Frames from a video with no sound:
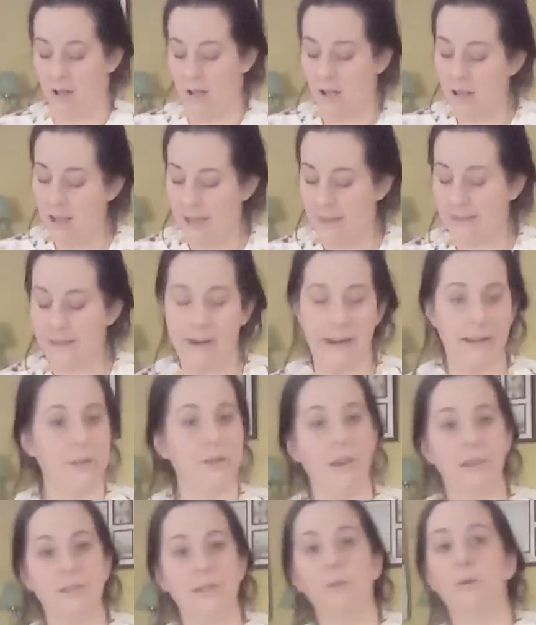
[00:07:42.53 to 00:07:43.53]
and then I can
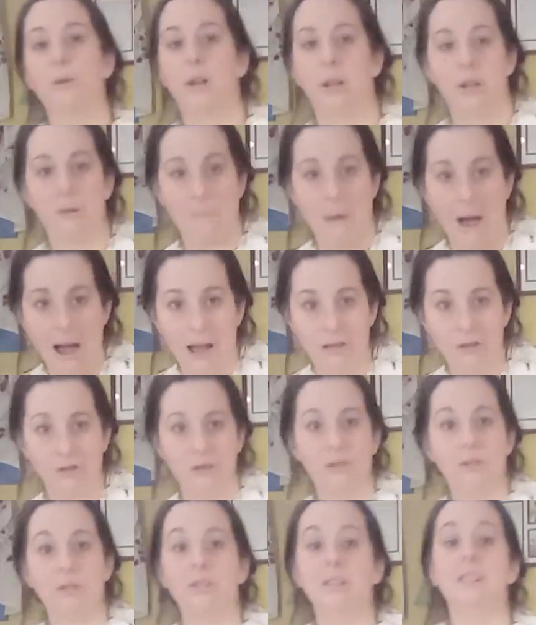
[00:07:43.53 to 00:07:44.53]
also look at your
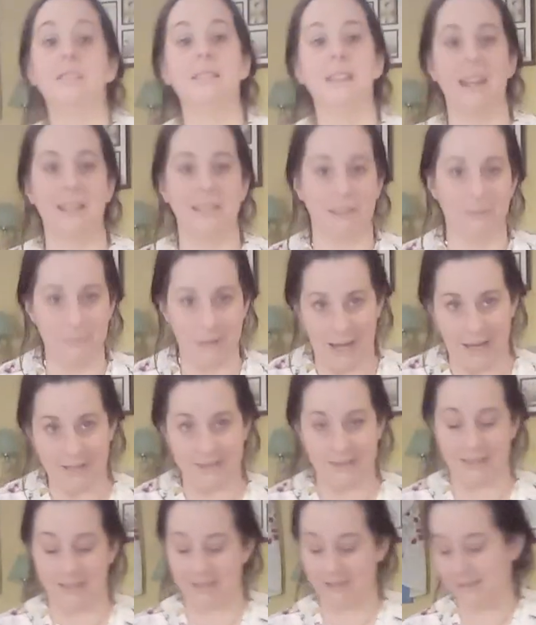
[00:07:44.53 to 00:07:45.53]
posture and take some
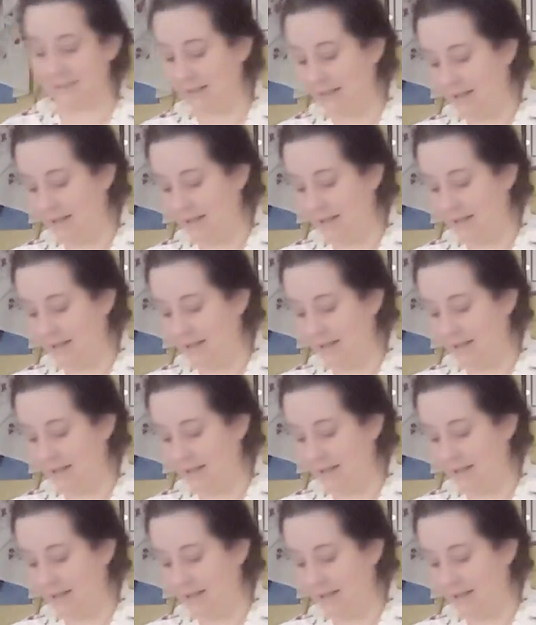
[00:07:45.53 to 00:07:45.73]
guesses,